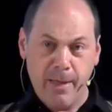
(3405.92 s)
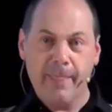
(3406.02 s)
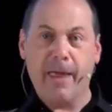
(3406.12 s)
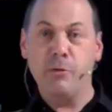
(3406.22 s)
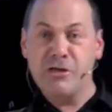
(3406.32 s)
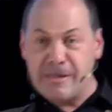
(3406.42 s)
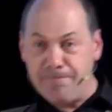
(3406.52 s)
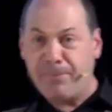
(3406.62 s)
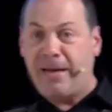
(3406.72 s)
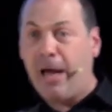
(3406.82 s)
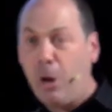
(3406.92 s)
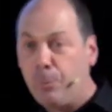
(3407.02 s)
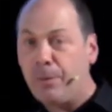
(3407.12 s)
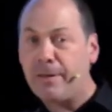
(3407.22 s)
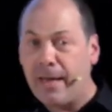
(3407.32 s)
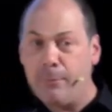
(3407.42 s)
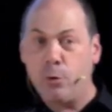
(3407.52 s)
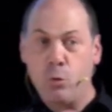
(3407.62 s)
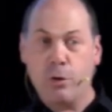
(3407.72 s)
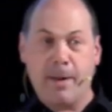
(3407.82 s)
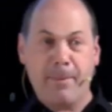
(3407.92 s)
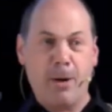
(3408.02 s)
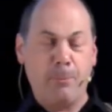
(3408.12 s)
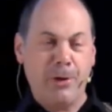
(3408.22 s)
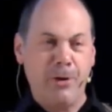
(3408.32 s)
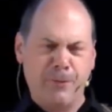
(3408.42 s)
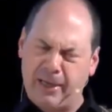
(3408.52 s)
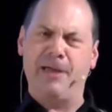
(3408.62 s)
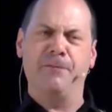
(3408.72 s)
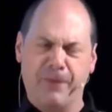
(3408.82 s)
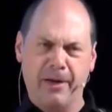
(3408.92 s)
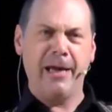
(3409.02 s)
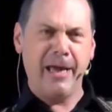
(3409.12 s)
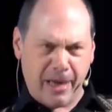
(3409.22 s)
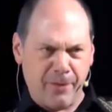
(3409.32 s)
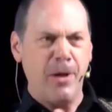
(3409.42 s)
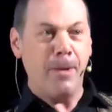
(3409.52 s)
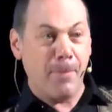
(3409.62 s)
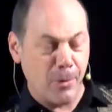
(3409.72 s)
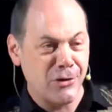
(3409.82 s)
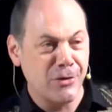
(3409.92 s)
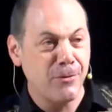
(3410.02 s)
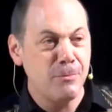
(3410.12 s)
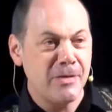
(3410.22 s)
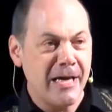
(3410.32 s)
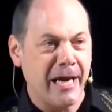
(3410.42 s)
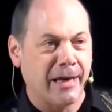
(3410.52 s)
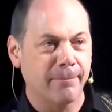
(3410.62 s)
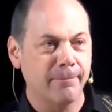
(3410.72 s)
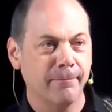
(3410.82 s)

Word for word: They were simply hoping they would all come out perfectly, and funnily enough, most of them did.